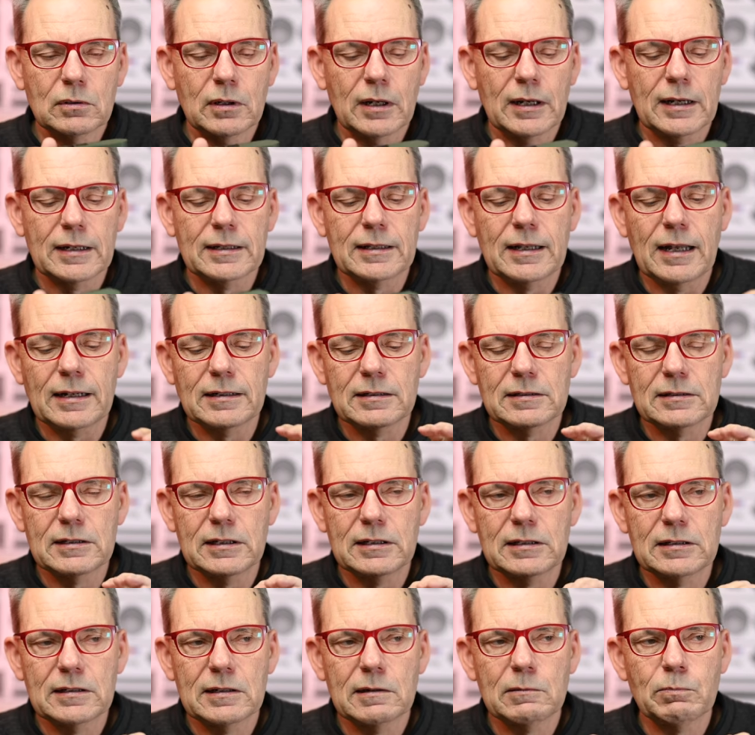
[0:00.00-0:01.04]
and that
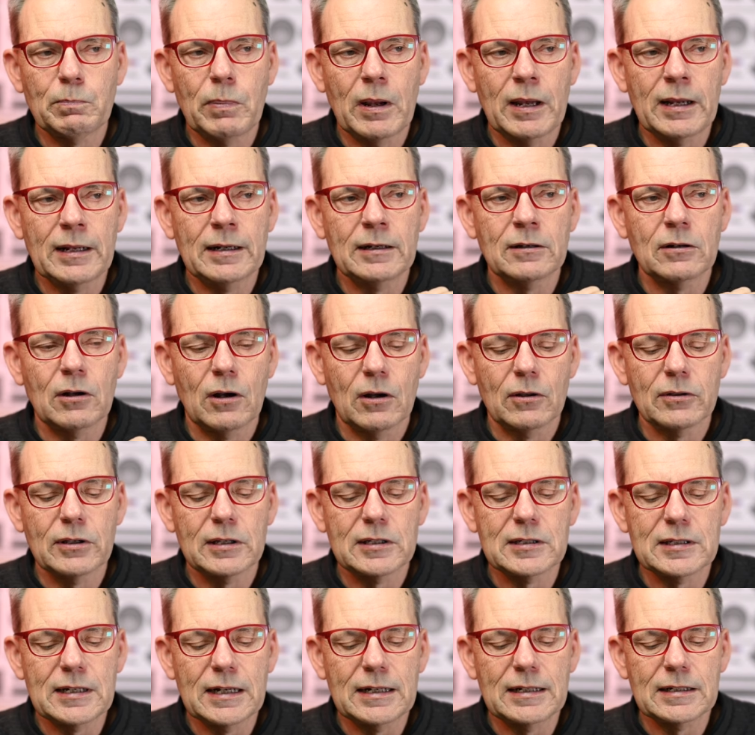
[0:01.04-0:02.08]
did depend on the
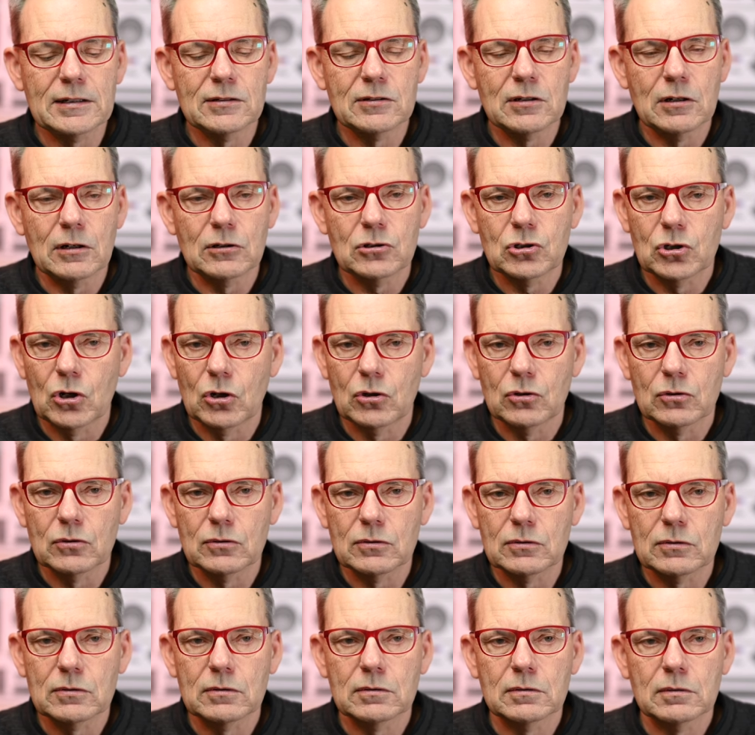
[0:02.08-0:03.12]
settings that I
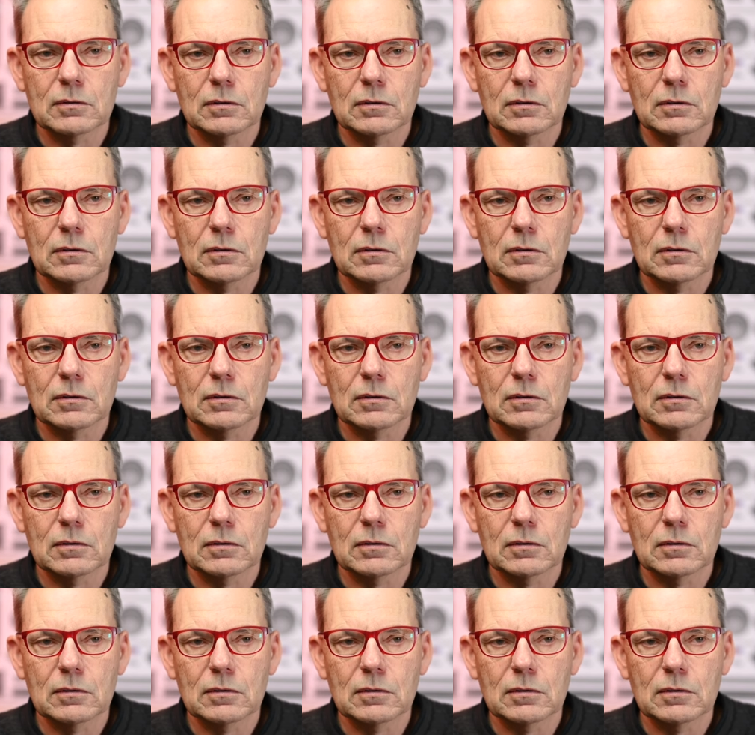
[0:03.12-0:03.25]
chose